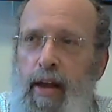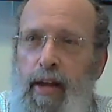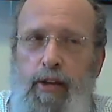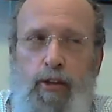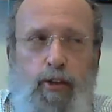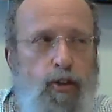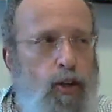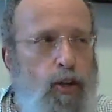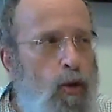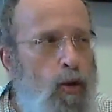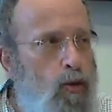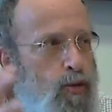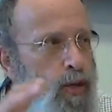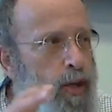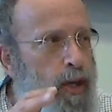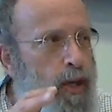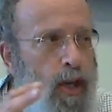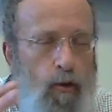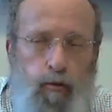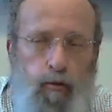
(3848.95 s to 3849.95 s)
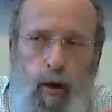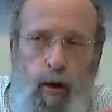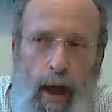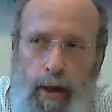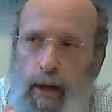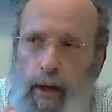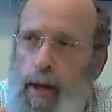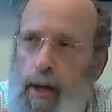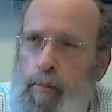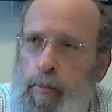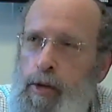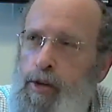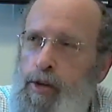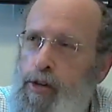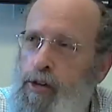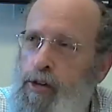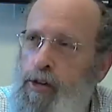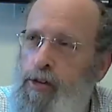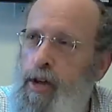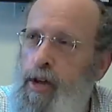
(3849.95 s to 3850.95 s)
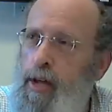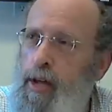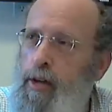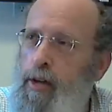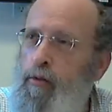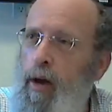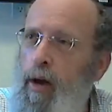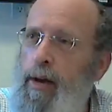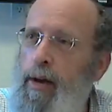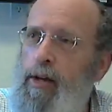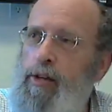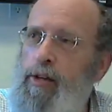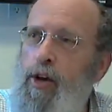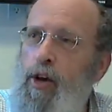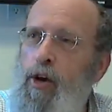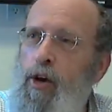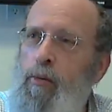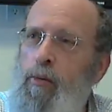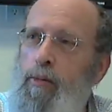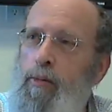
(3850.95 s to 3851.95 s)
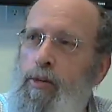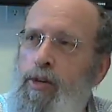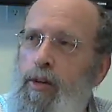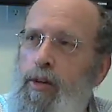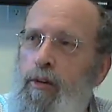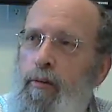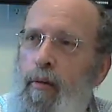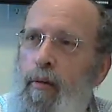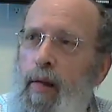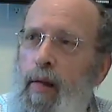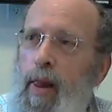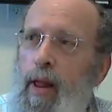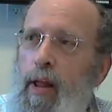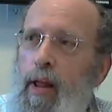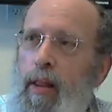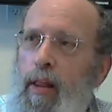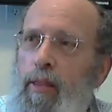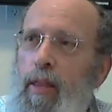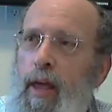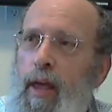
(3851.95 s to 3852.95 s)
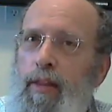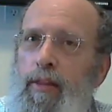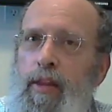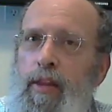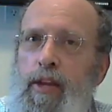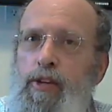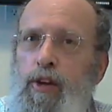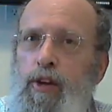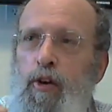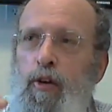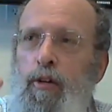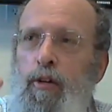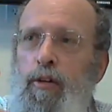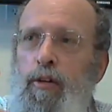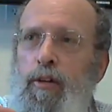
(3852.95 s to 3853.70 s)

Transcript: is using erotic images and erotic terms. That these are